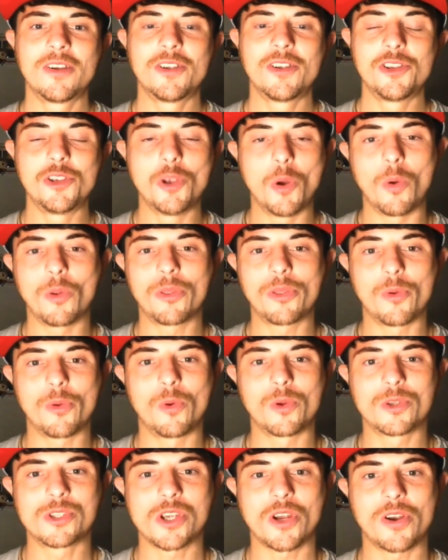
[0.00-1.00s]
your
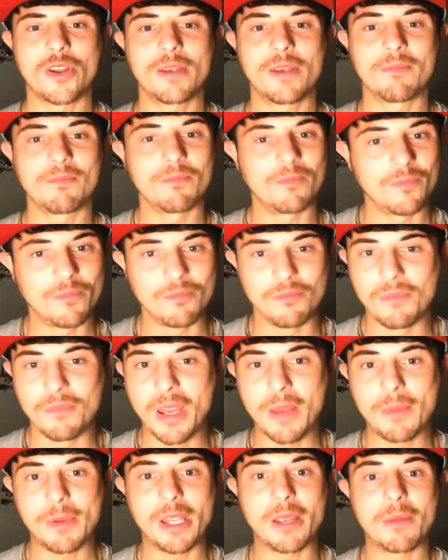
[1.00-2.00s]
thoughts on it.
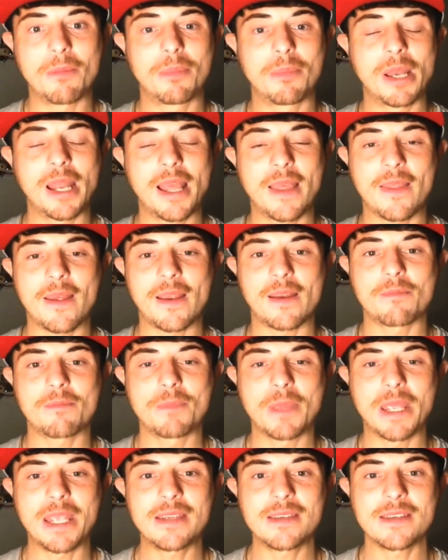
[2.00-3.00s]
Maybe a player that I've
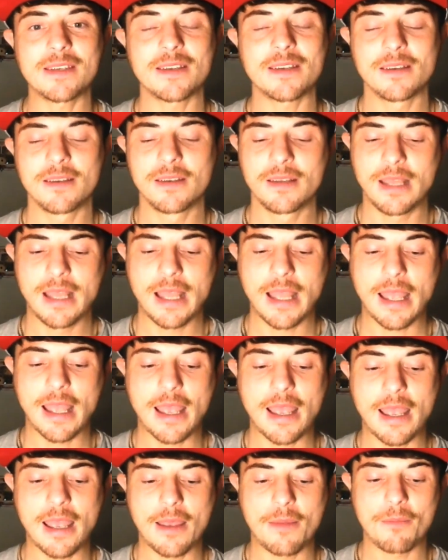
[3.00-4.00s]
missed.
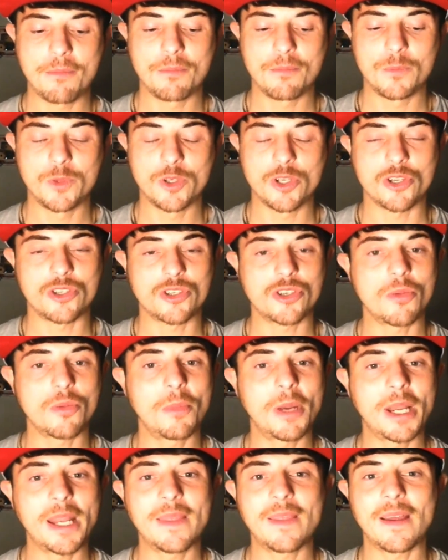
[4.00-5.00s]
Just
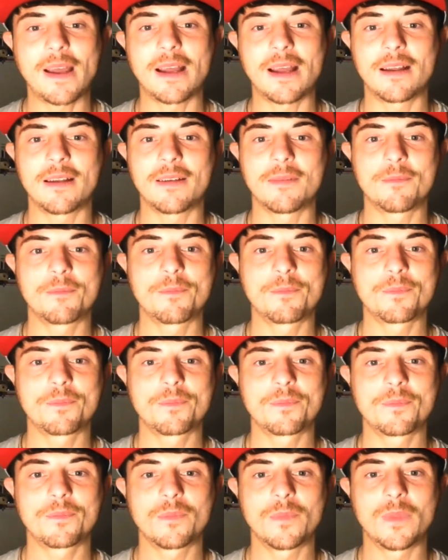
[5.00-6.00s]
somebody that
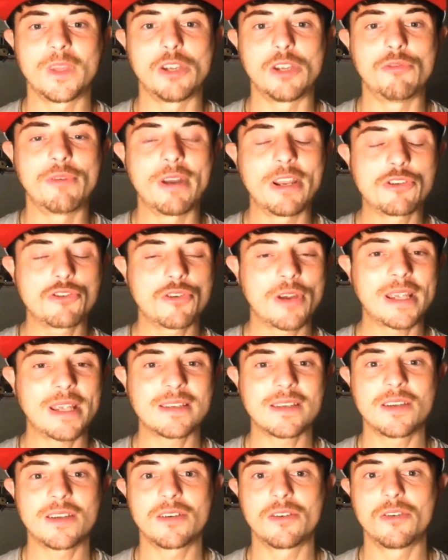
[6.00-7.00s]
you're
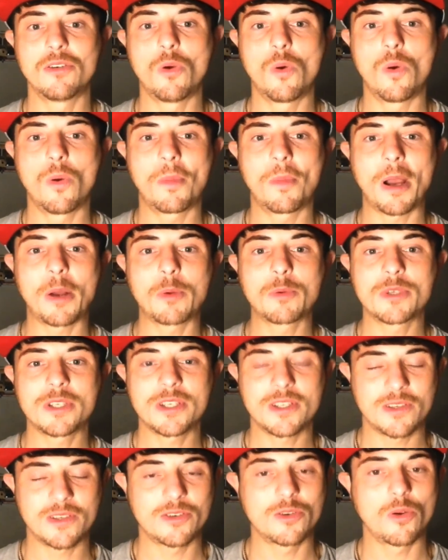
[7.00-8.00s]
interested to know
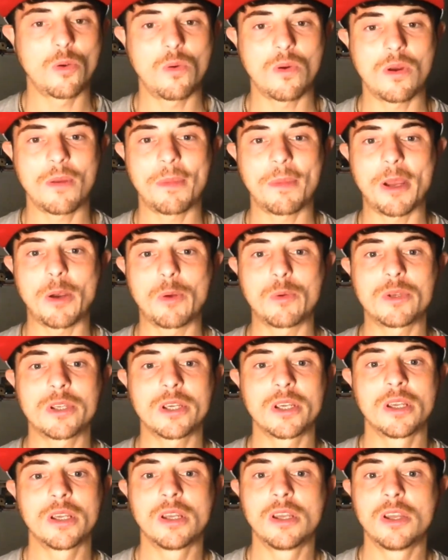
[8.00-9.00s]
about, talk about,
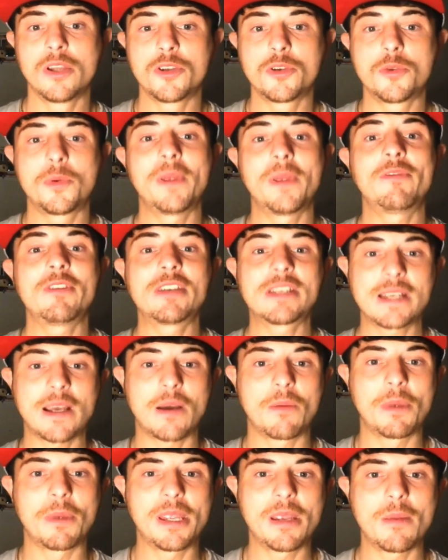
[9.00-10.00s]
to even
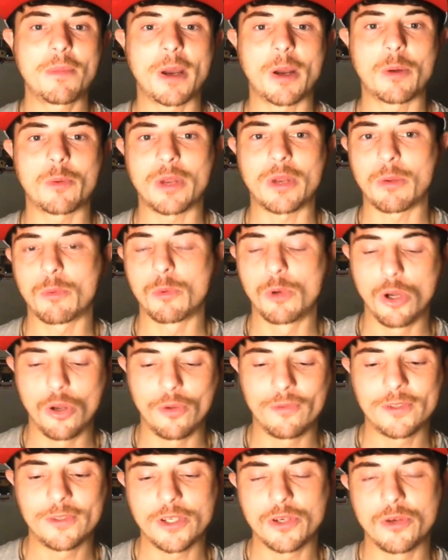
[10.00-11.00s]
tell me about. I would
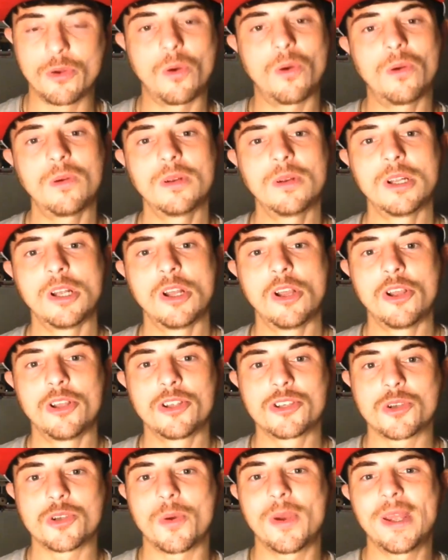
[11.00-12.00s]
love to know.
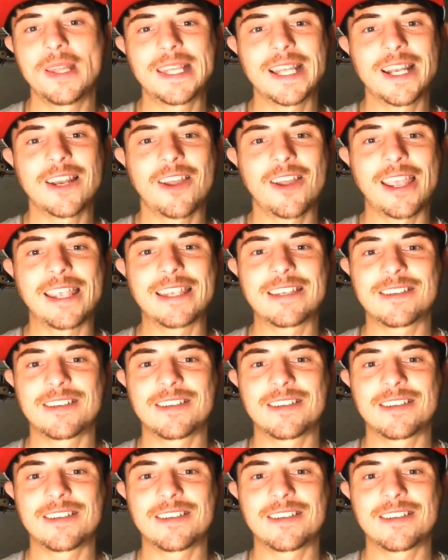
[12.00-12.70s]
So hit the like